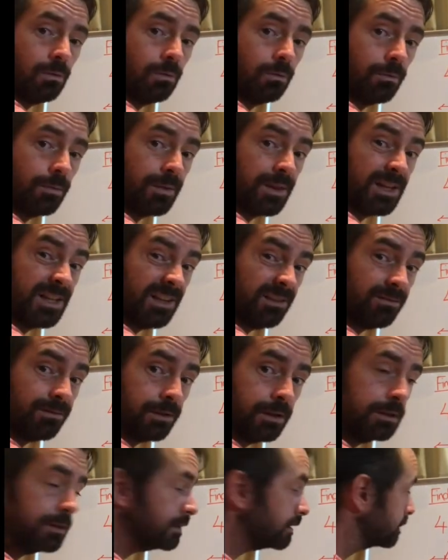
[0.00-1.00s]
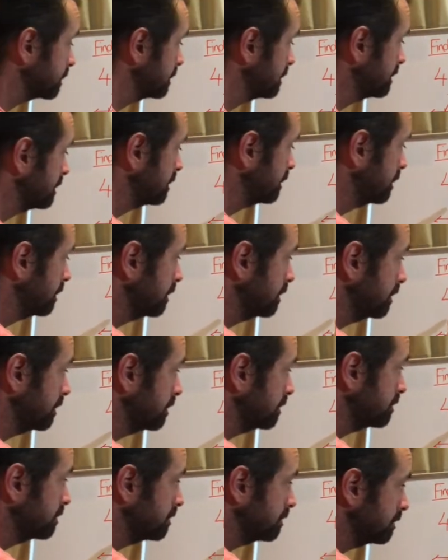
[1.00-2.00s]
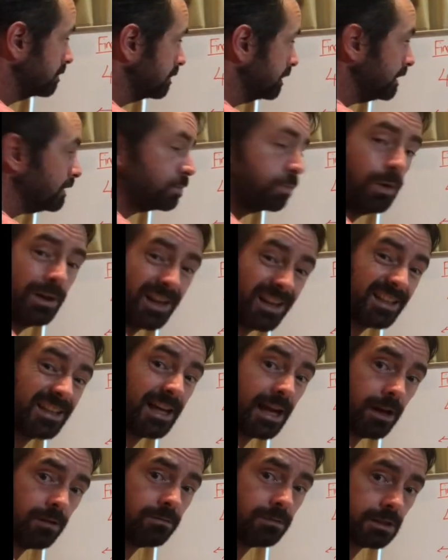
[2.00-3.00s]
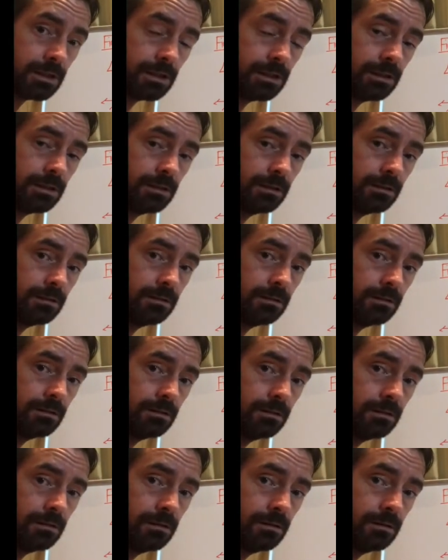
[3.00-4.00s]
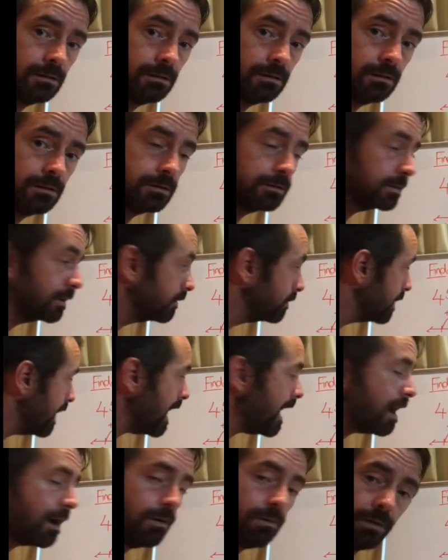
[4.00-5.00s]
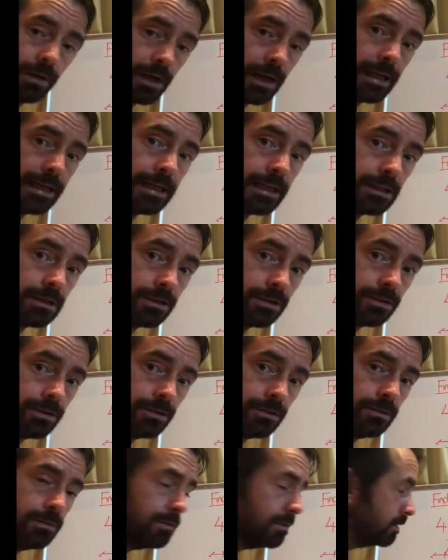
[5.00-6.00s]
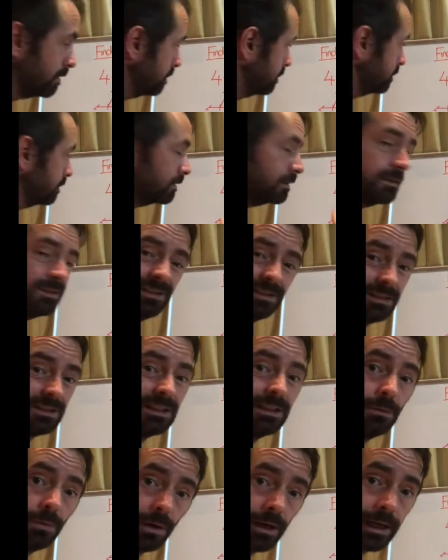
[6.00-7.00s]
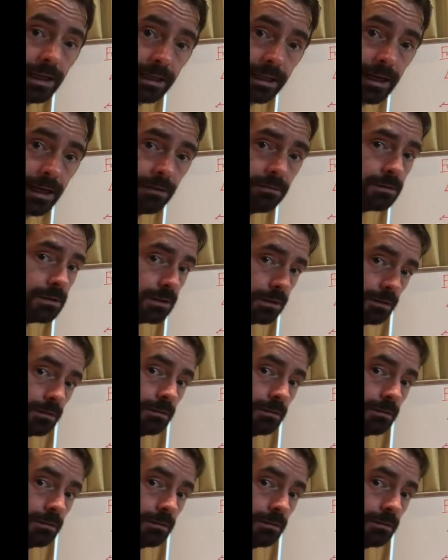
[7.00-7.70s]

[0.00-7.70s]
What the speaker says: The difference is what I counted. So now what I need to do is see what I counted